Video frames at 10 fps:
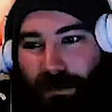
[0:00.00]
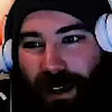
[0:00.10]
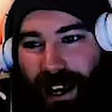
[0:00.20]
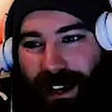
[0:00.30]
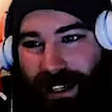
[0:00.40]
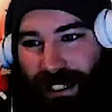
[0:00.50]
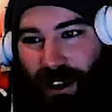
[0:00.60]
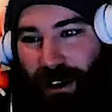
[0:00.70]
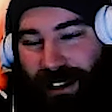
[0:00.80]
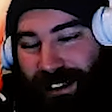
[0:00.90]
bananas,
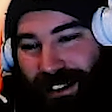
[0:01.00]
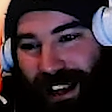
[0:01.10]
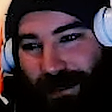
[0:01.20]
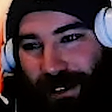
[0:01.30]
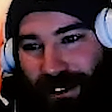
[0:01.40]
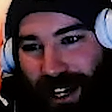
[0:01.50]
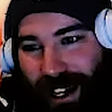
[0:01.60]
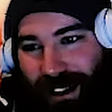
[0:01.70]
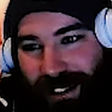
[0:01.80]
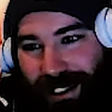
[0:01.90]
not because I'm a Jack
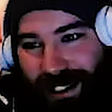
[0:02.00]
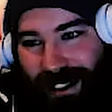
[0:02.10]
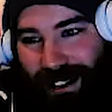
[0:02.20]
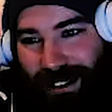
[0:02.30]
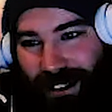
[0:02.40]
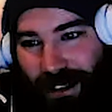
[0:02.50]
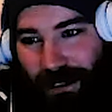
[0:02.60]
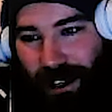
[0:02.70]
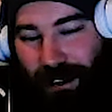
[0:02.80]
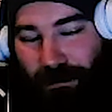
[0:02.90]
Gunston
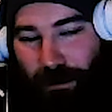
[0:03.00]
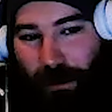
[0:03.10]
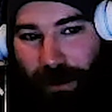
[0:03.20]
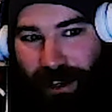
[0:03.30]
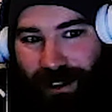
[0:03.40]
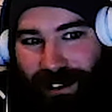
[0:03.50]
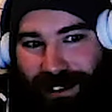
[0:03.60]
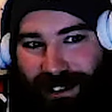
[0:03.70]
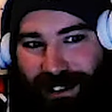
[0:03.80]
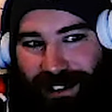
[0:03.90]
lover, but
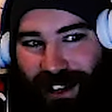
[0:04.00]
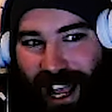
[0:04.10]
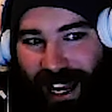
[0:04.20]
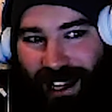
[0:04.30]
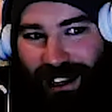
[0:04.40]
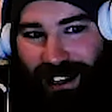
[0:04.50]
because, like...